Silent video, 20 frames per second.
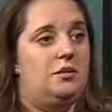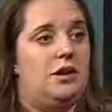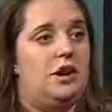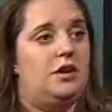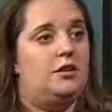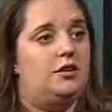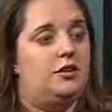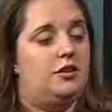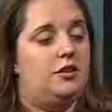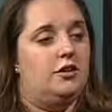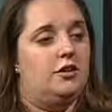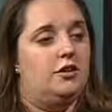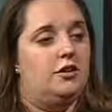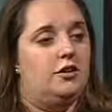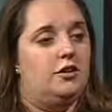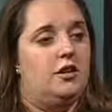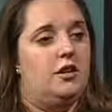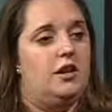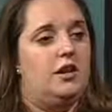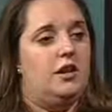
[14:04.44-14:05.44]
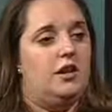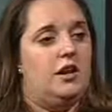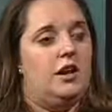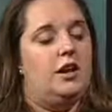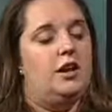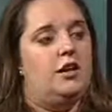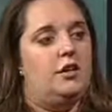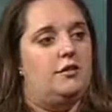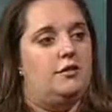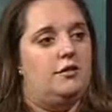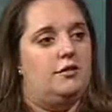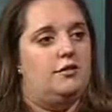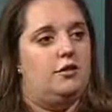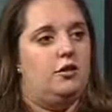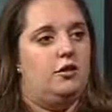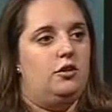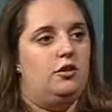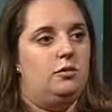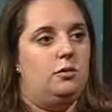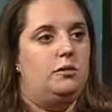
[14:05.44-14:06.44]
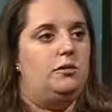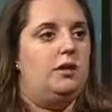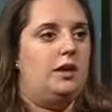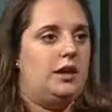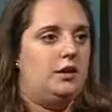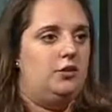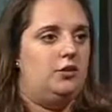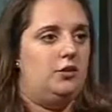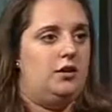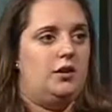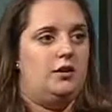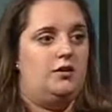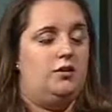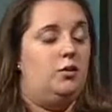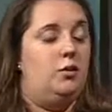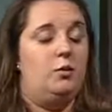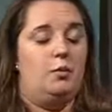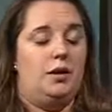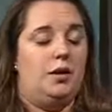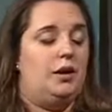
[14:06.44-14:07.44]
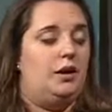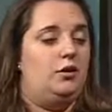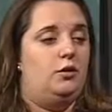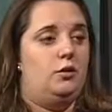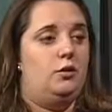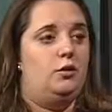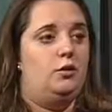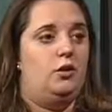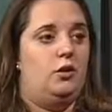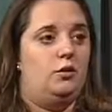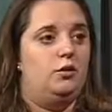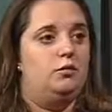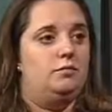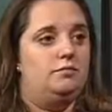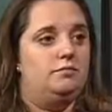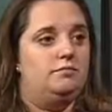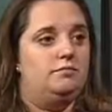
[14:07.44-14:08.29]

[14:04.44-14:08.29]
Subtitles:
doctors, and other referrals. Because like you said, nobody can do it alone.